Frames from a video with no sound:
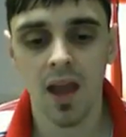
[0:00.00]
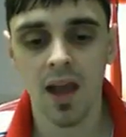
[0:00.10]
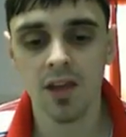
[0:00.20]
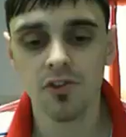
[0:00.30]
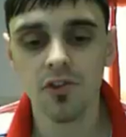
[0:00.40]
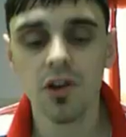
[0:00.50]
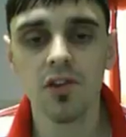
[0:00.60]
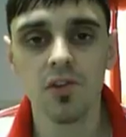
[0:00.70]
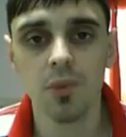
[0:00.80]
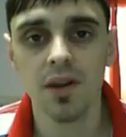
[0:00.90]
and just kind
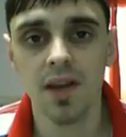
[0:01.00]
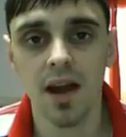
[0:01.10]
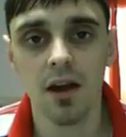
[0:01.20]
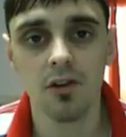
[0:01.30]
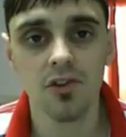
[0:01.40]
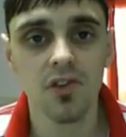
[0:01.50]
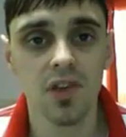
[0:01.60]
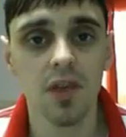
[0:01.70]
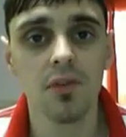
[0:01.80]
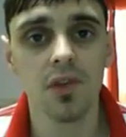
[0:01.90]
of spread that out and just
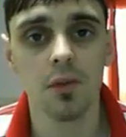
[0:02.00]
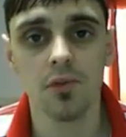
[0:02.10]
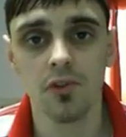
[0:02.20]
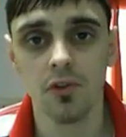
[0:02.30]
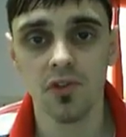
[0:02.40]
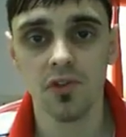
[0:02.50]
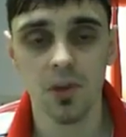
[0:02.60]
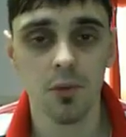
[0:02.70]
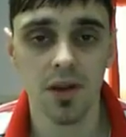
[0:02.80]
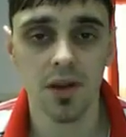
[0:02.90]
give some to
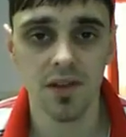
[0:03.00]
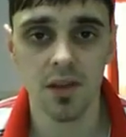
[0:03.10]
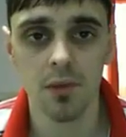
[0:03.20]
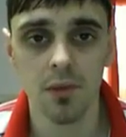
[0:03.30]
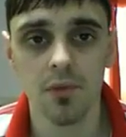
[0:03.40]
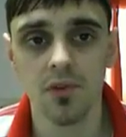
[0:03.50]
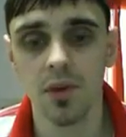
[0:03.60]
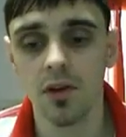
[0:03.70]
some of my team members,